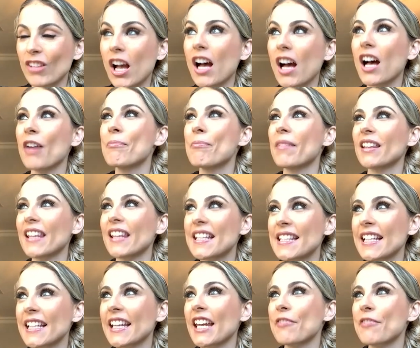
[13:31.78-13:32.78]
Uh,
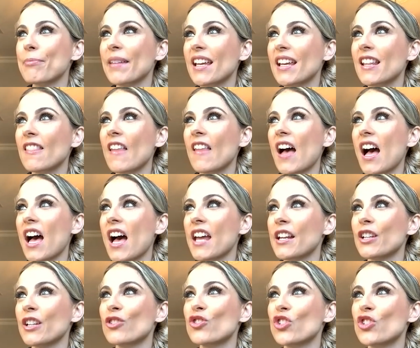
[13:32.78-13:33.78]
Melissa gave me a lot.
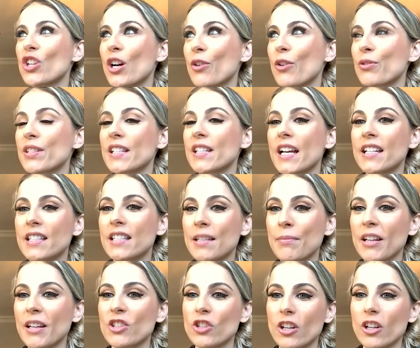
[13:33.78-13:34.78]
Joe said to
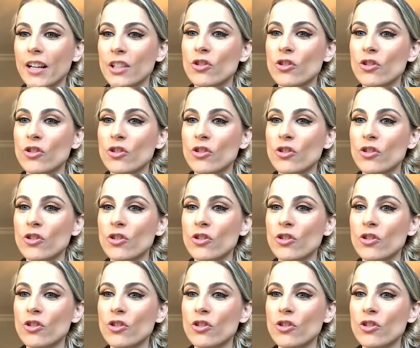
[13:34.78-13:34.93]
make sure I